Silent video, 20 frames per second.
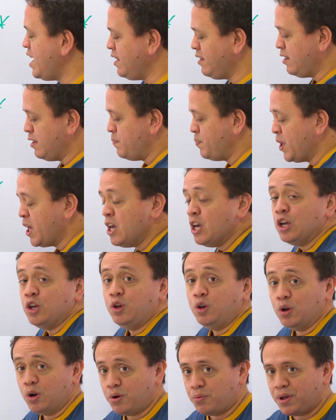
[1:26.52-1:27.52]
8.
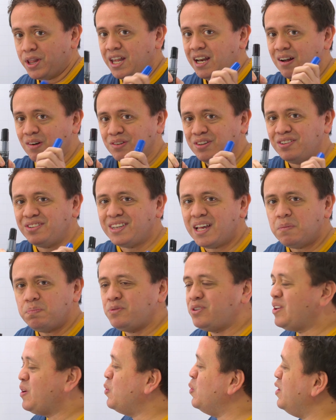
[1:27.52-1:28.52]
You already know the
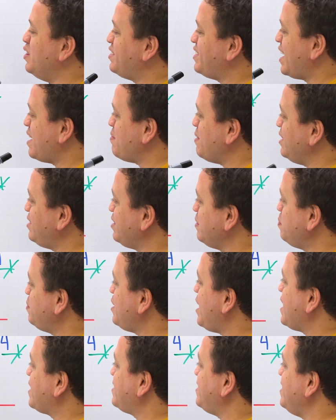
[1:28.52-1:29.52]
steps. We start by
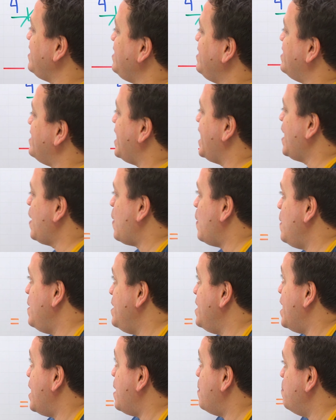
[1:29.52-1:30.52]
subtracting the
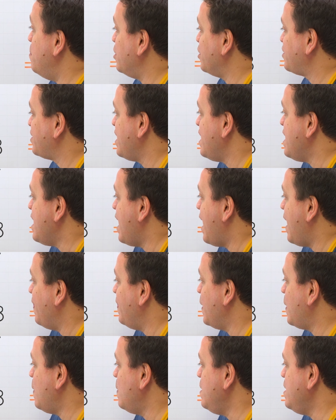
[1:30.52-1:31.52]
whole numbers.
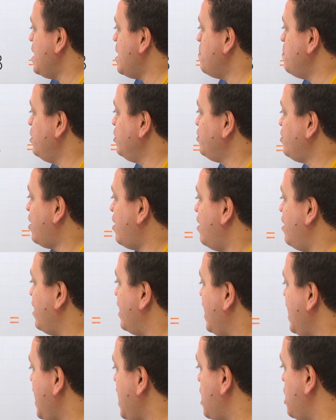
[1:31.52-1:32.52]
And the whole numbers
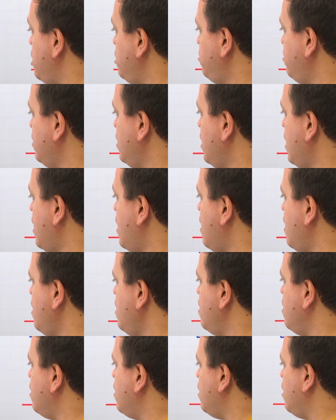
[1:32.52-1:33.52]
are 8
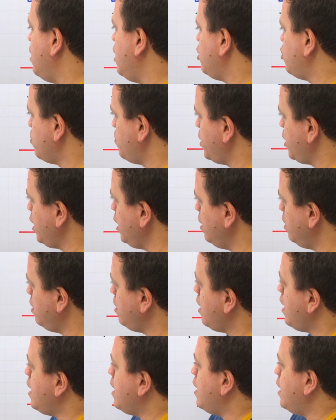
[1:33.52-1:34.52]
and 8 over
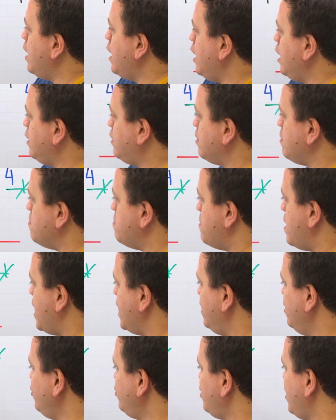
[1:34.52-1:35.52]
here. 8
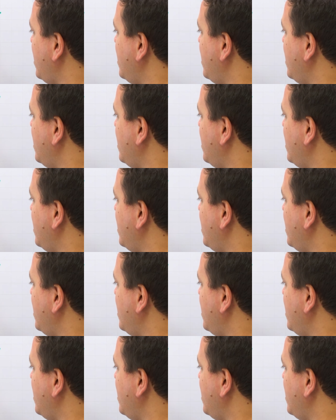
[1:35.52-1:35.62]
minus